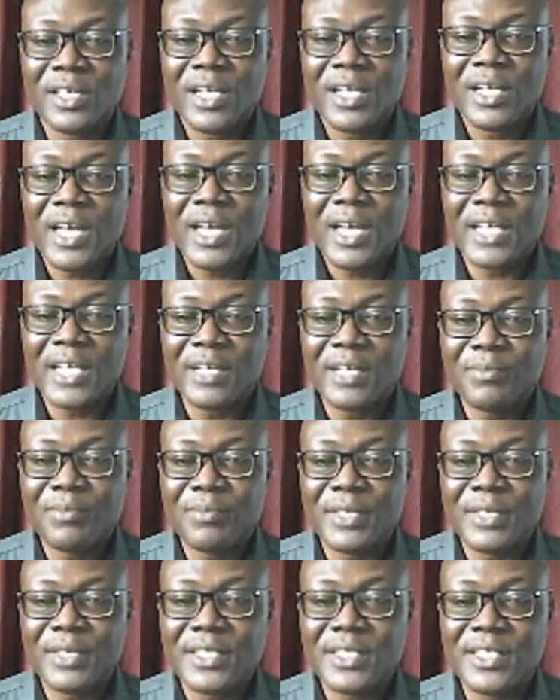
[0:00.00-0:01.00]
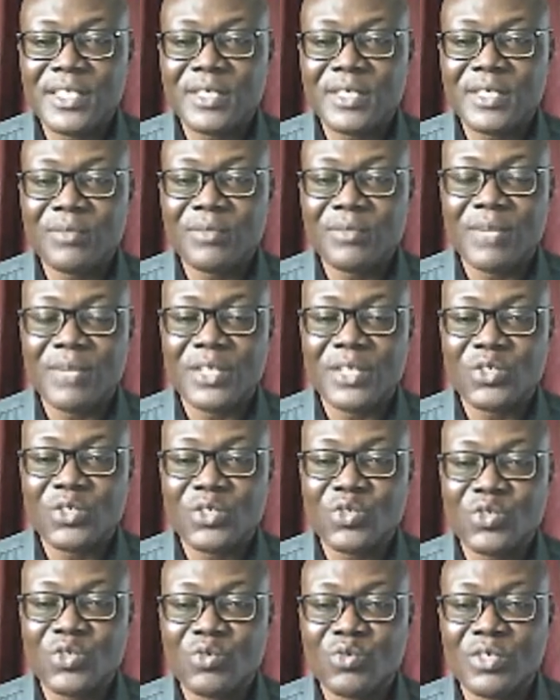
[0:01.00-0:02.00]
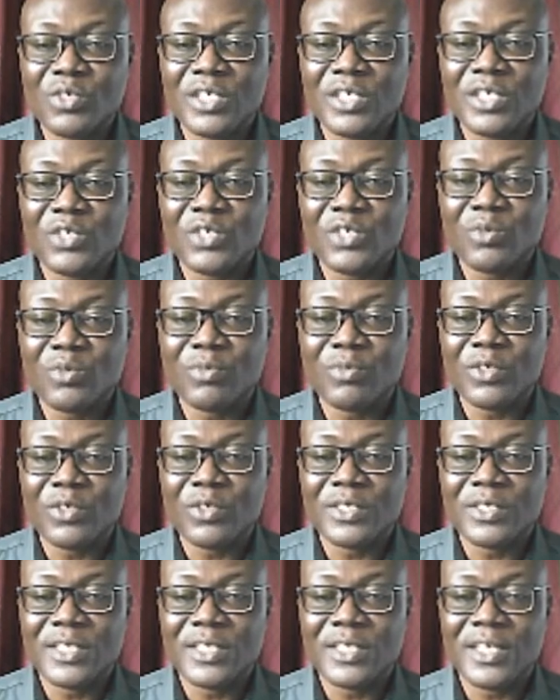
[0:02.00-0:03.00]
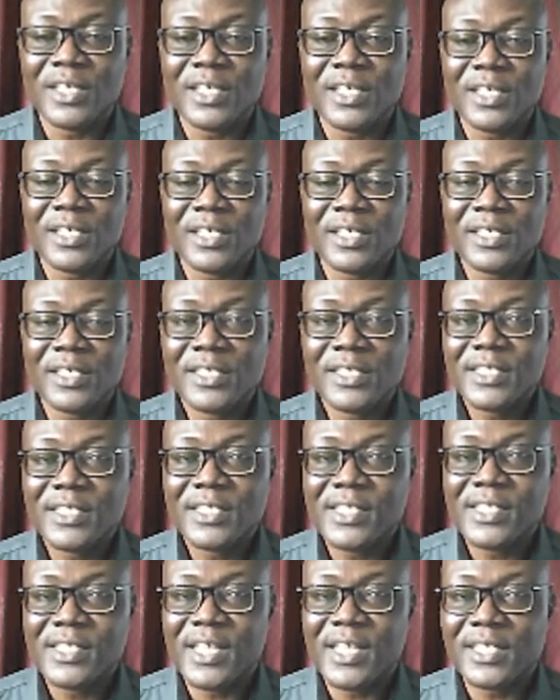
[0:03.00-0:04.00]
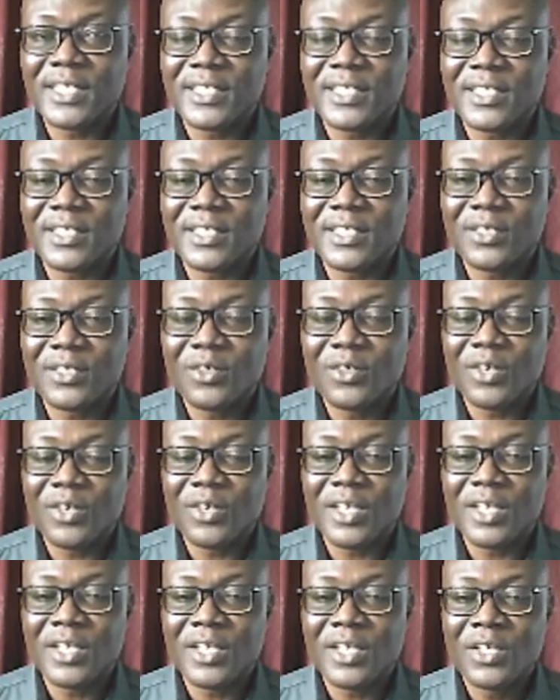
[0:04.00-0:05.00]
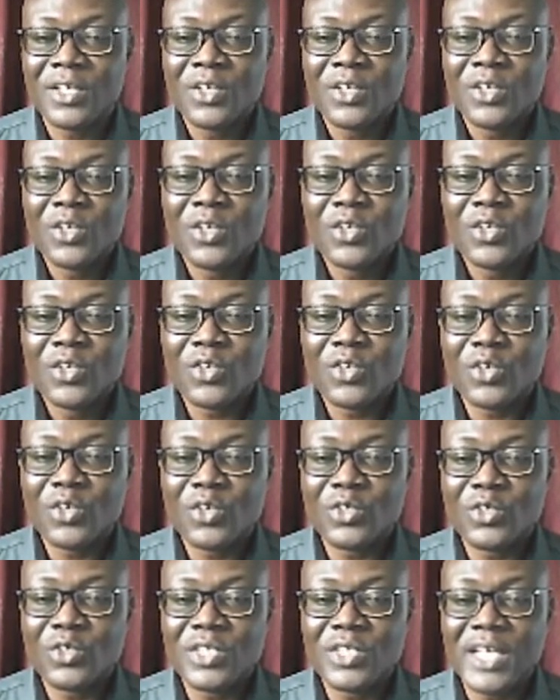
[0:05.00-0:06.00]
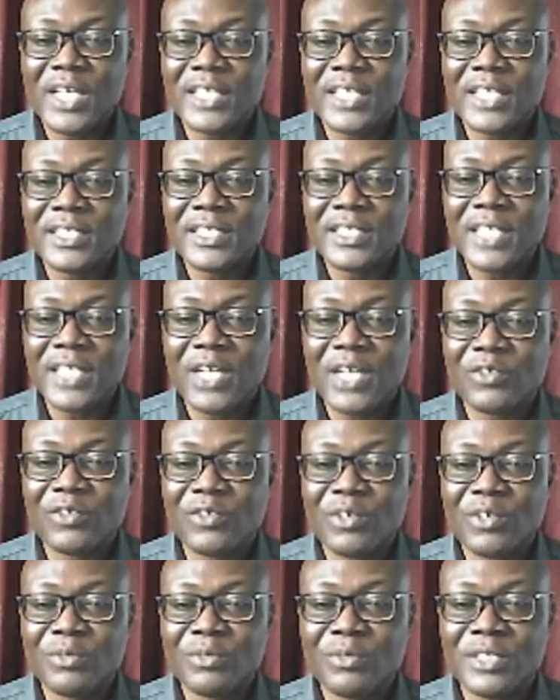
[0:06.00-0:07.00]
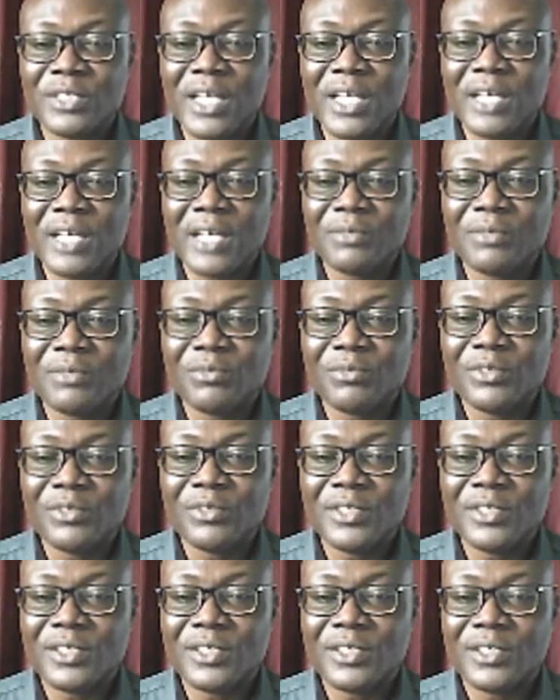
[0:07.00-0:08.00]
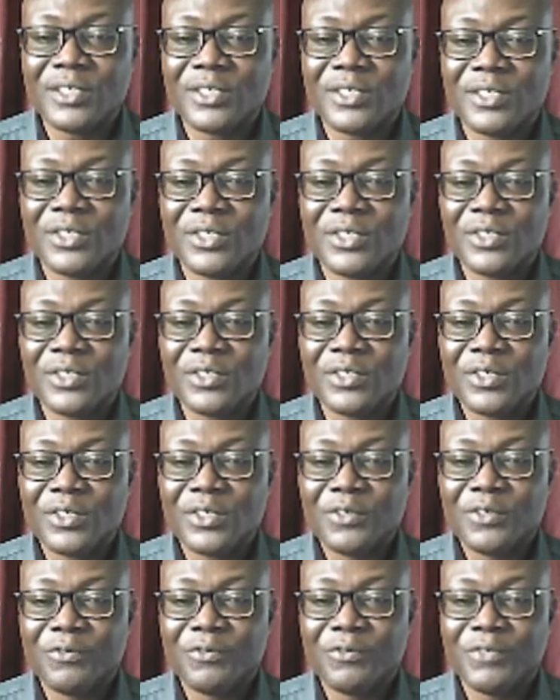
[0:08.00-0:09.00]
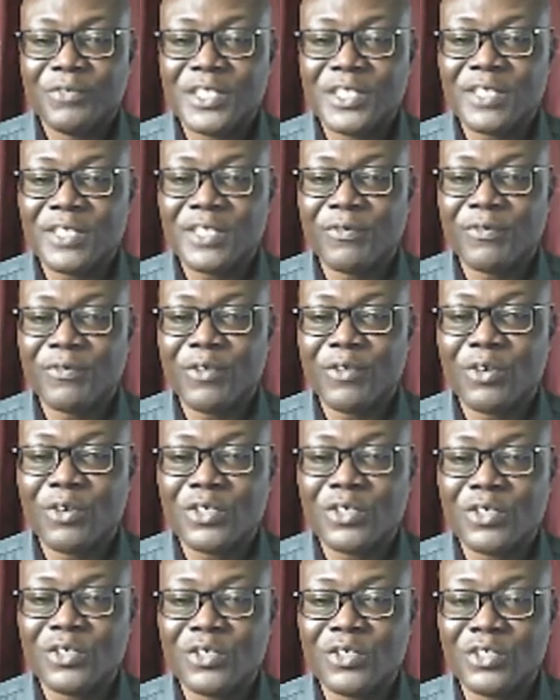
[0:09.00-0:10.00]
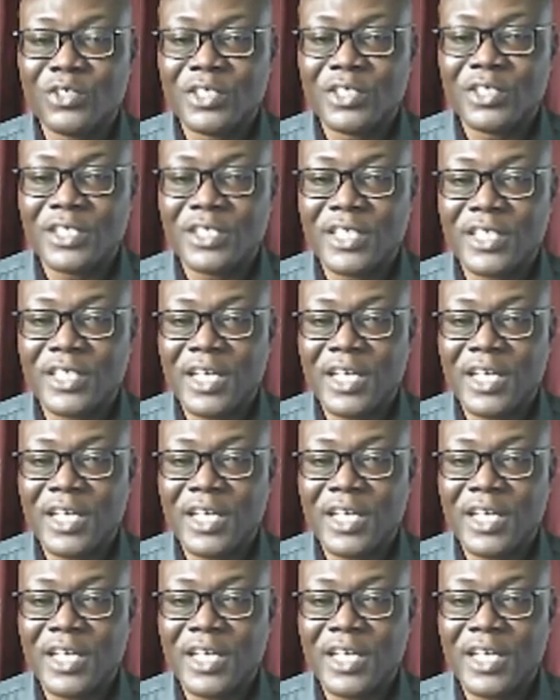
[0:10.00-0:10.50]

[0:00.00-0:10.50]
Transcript: and then pentane -200 to +30. Okay, so you see that this kind of thermometer is fitting for cryogenic